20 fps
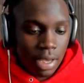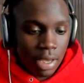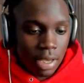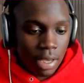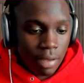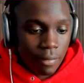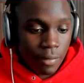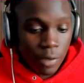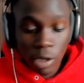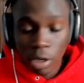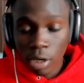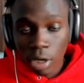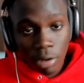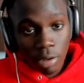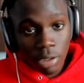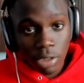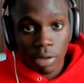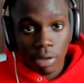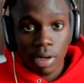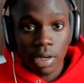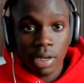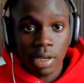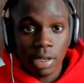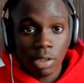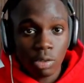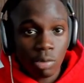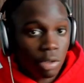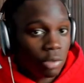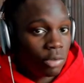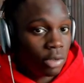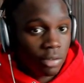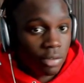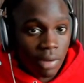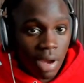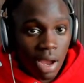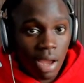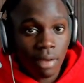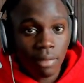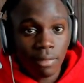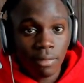if you don't know this already, in
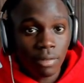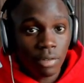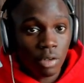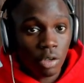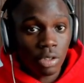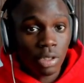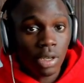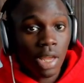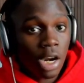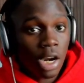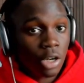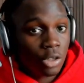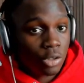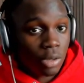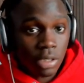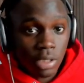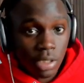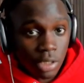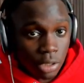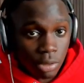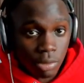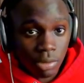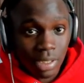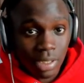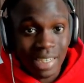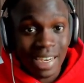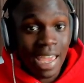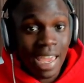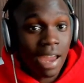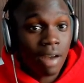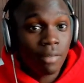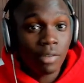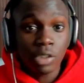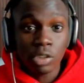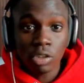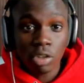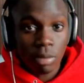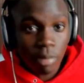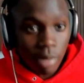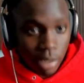2025, there's a lot of trust issues in every
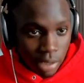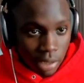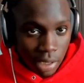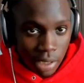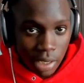single market.